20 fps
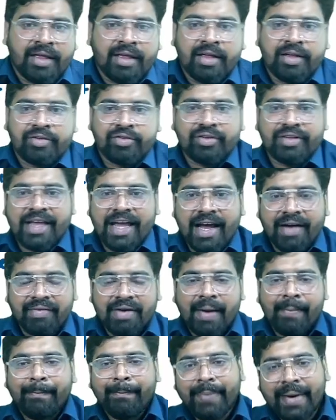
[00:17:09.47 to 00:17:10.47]
So they have
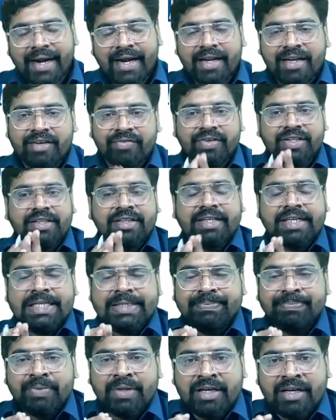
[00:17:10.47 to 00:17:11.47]
compared it with
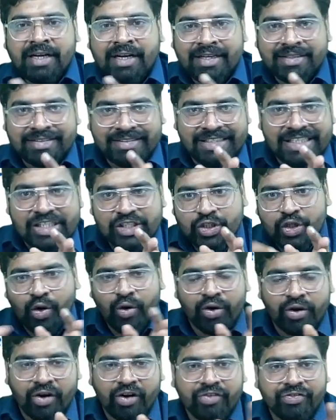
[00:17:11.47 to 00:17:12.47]
the
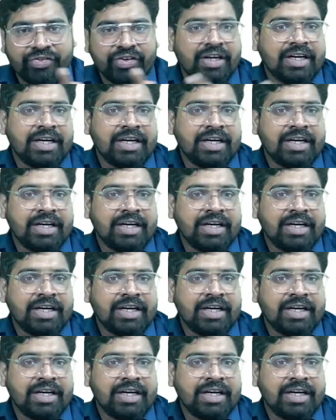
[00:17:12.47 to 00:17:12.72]
seashore of